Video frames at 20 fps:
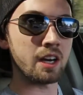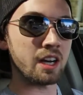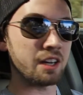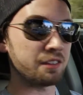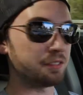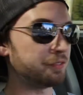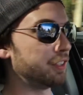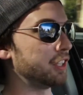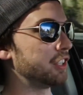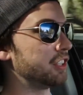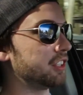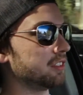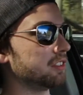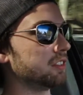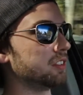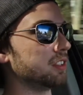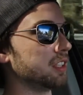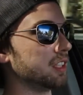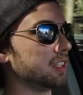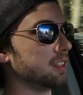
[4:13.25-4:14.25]

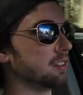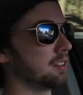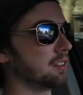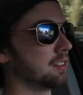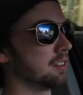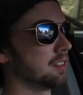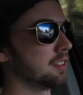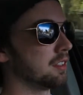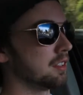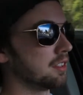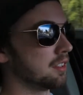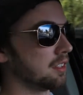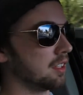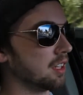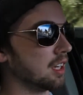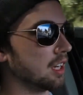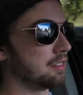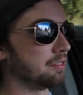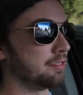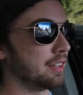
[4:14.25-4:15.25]
efficiency,
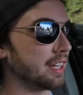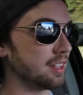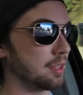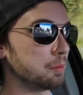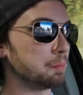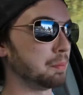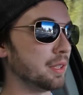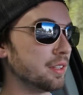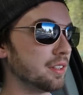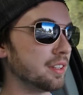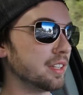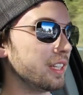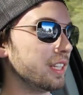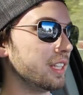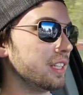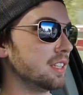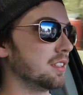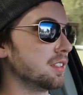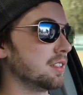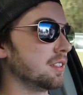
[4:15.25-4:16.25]

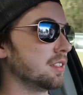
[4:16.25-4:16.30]
availability,